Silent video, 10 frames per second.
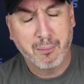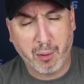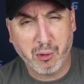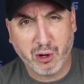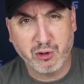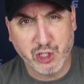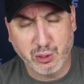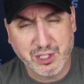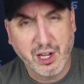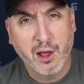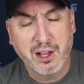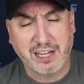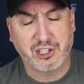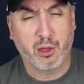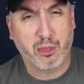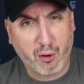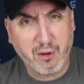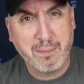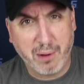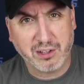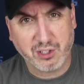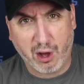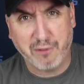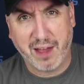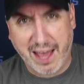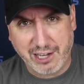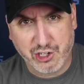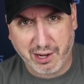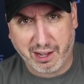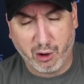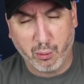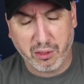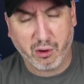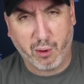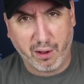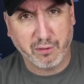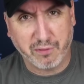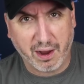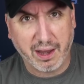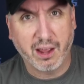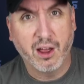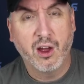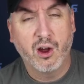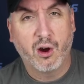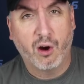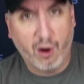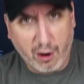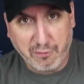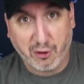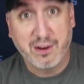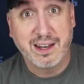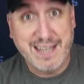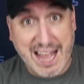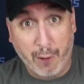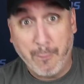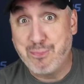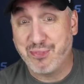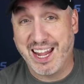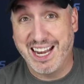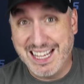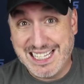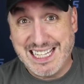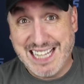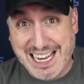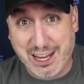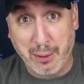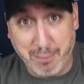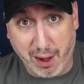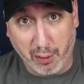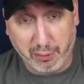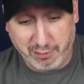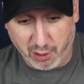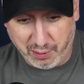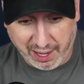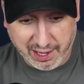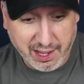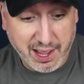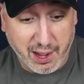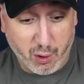Promo code JUICE gets you $30 off at checkout with a qualifying offer. Now, it is the end of the month, okay?